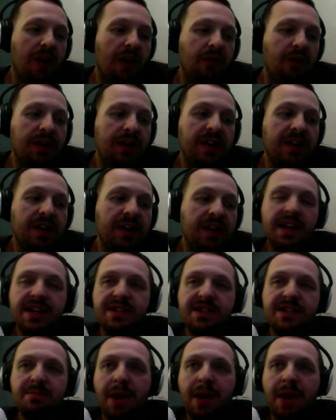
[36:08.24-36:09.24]

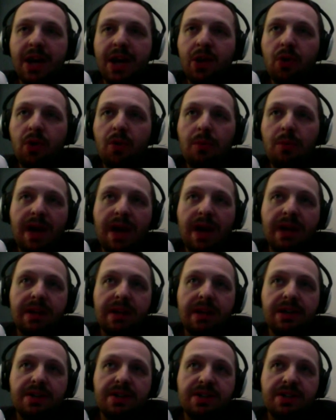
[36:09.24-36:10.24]
everything is
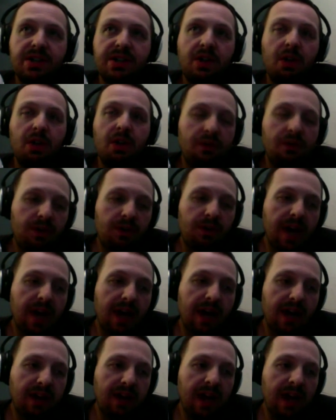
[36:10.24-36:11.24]
micromanaged and
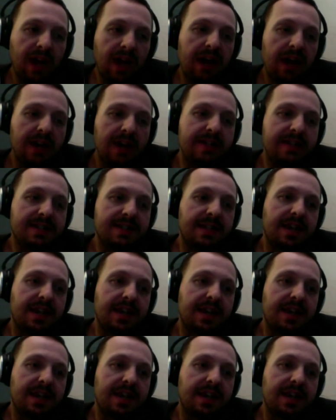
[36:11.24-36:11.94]
overanalyzed